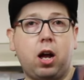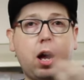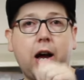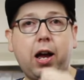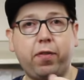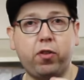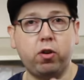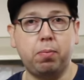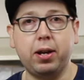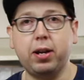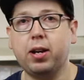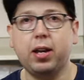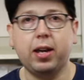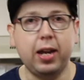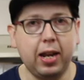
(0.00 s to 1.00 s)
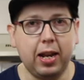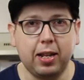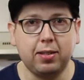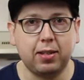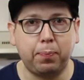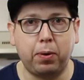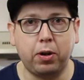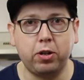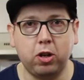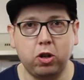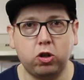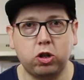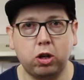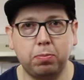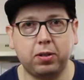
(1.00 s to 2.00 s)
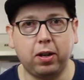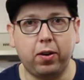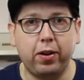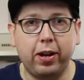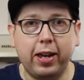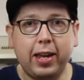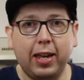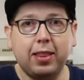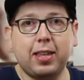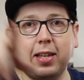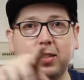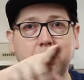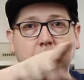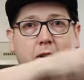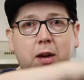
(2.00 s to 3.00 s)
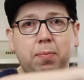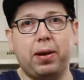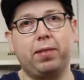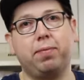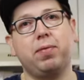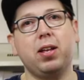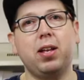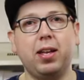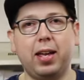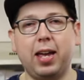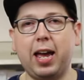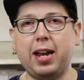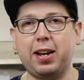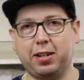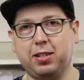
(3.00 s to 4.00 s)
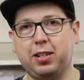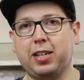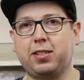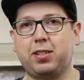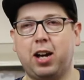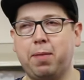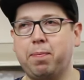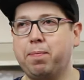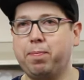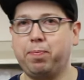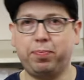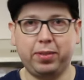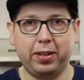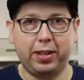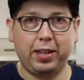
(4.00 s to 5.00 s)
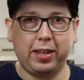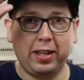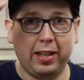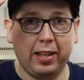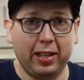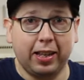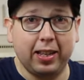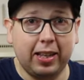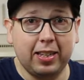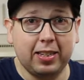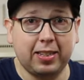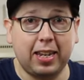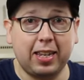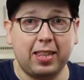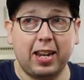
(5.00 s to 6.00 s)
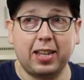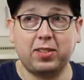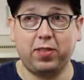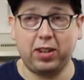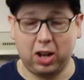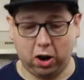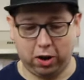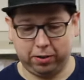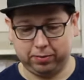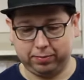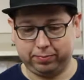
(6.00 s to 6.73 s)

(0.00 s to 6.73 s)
I film it, it ends up on YouTube. So hit that subscribe button. And until next time, see you in the next video.